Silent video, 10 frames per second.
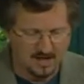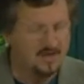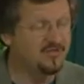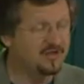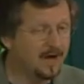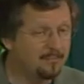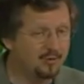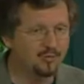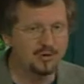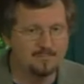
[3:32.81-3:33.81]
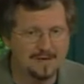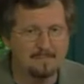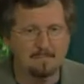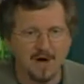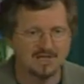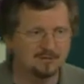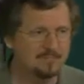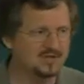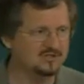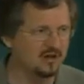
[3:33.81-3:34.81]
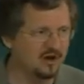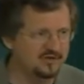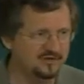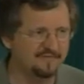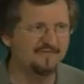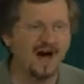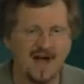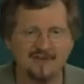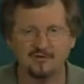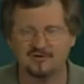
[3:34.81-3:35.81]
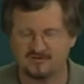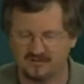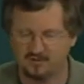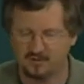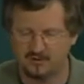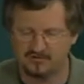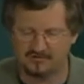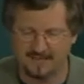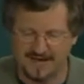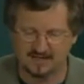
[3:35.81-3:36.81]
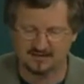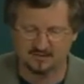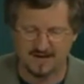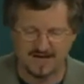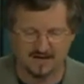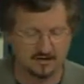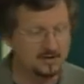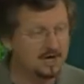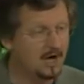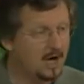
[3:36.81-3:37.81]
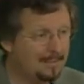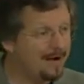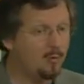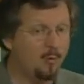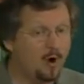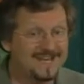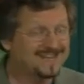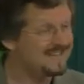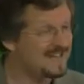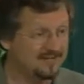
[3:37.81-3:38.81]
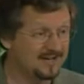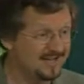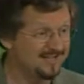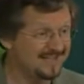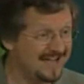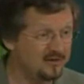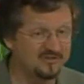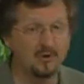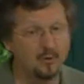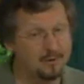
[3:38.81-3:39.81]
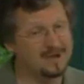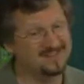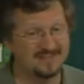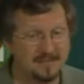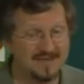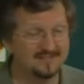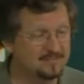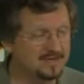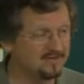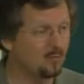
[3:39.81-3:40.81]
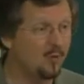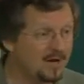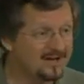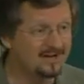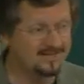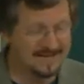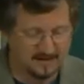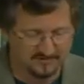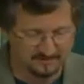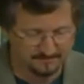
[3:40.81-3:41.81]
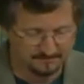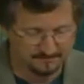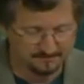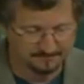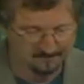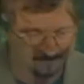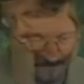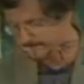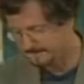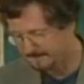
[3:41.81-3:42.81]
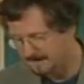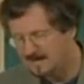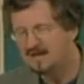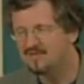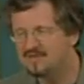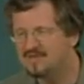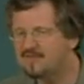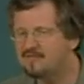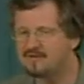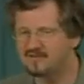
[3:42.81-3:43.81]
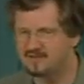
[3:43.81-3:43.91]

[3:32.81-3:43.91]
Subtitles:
the number would be much, much larger, 5 or 6 orders of magnitude higher, about 1 in every 10,000, or by some estimates, 1 in 1,000. The difference